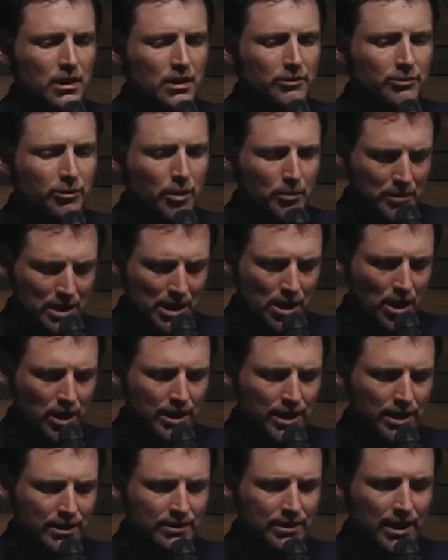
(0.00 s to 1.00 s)
from the
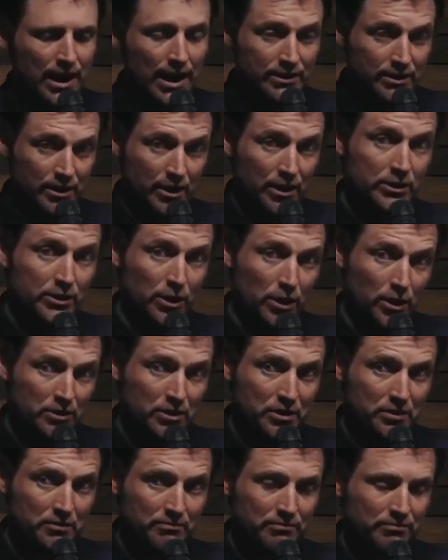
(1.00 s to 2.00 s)
audience as an
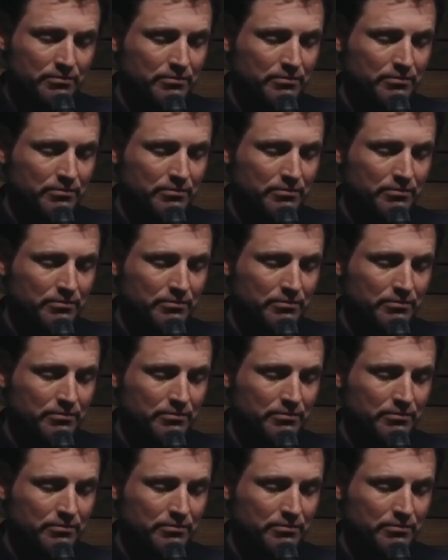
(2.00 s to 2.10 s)
adult.